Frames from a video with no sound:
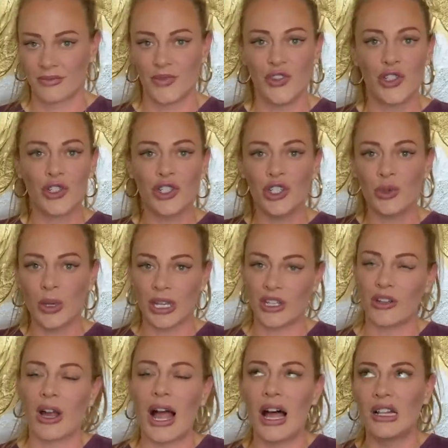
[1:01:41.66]
You're youing,
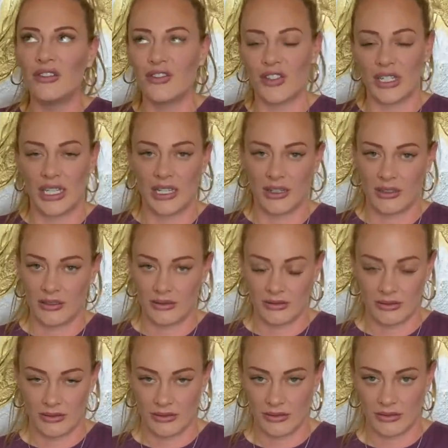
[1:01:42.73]
you're alphaing.
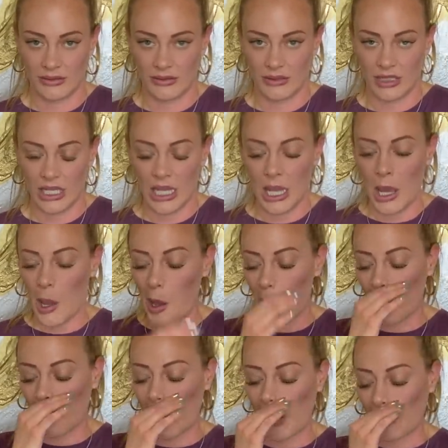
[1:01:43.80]

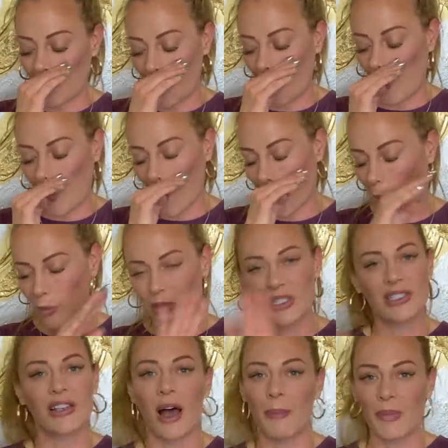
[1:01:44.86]
Okay,
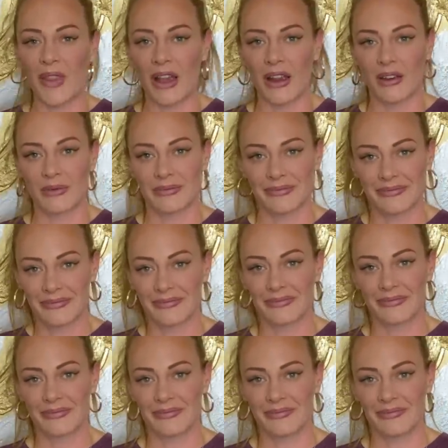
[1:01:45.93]
stop there.
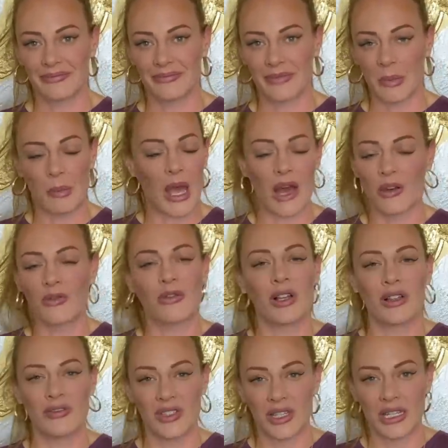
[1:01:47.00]
I'm out of
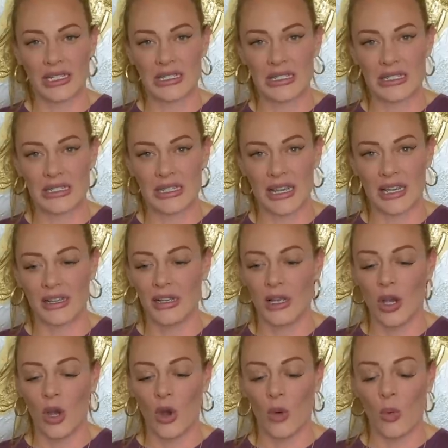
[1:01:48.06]
relevant things to say.
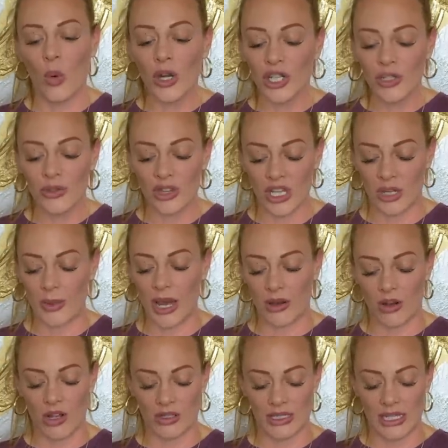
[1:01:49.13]
What do you think about
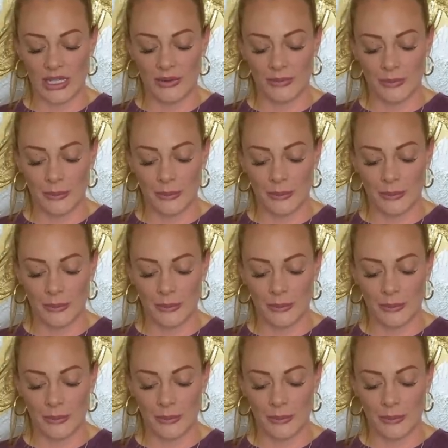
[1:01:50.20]
Halsey?